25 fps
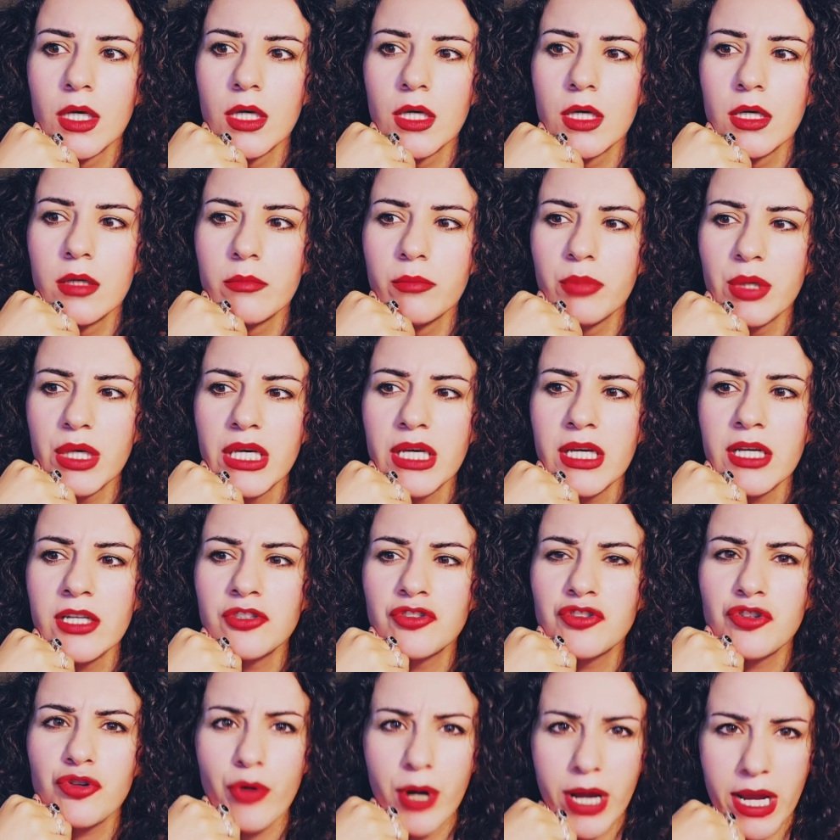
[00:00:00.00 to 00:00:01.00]
being
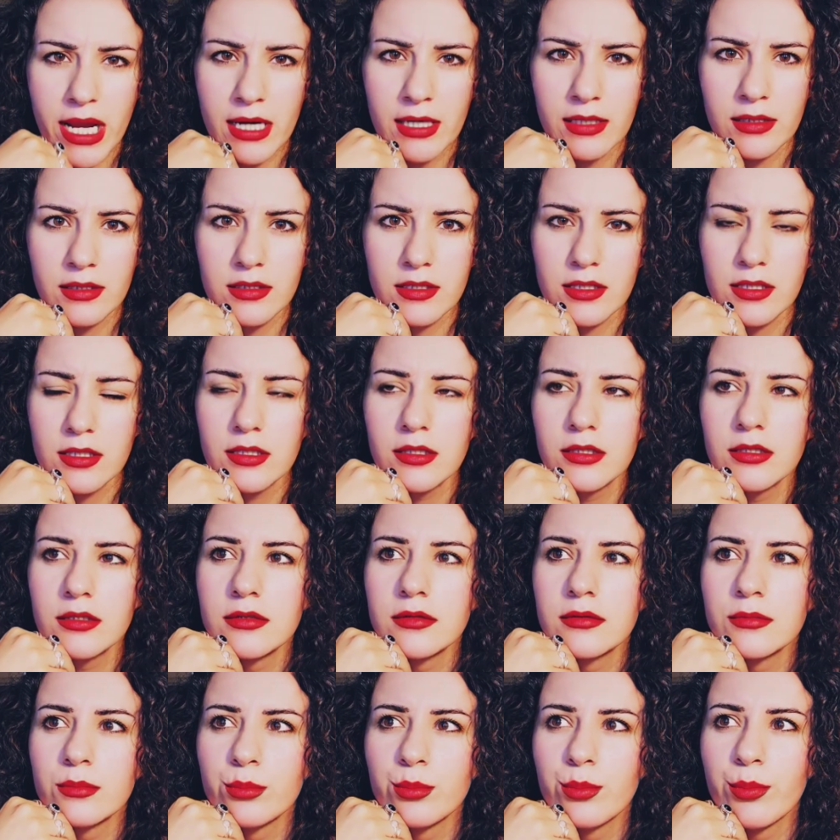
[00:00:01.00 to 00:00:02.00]
trained
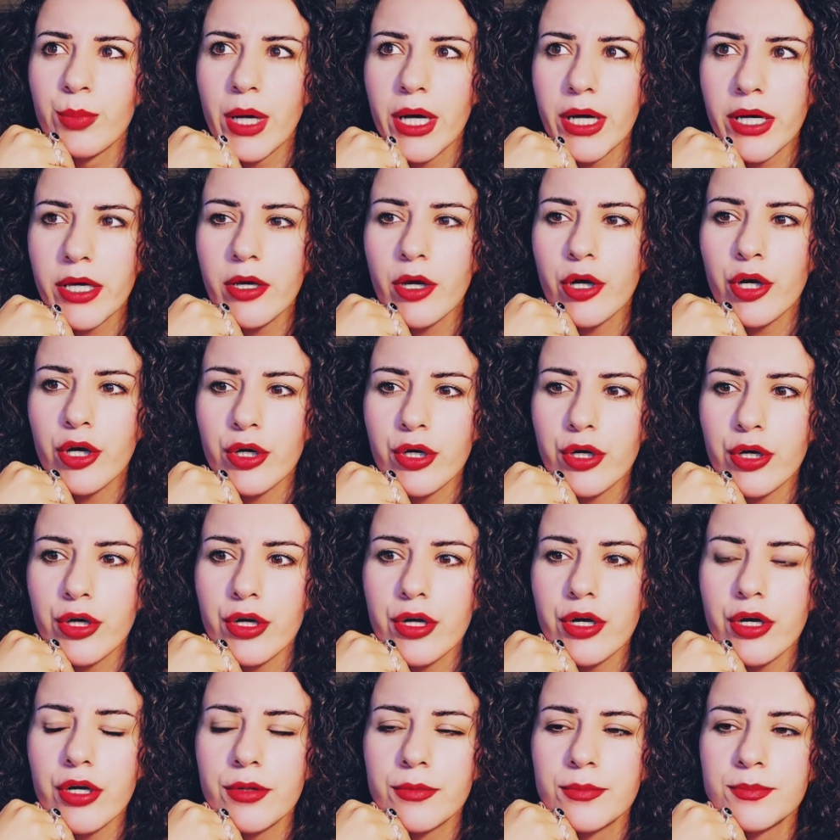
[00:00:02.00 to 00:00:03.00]
by her
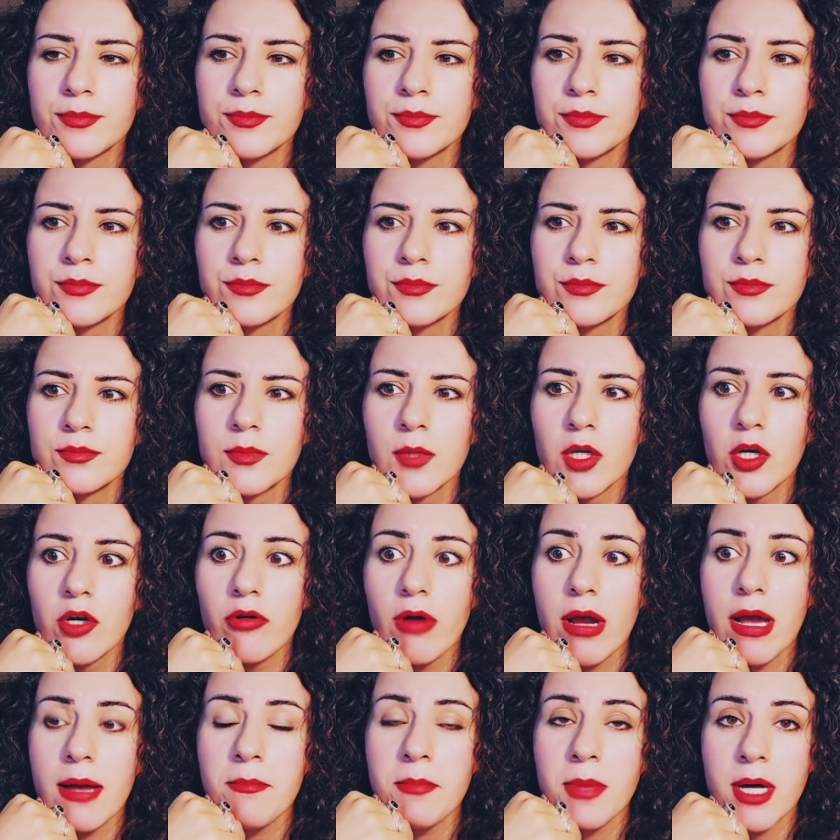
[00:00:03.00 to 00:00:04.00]

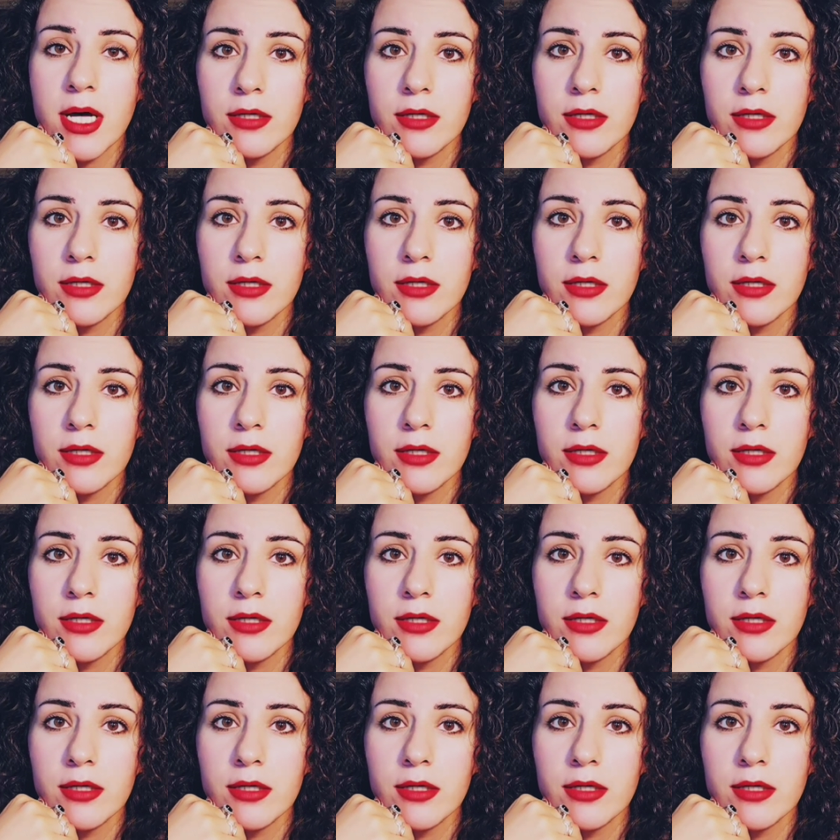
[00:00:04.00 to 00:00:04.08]
grandma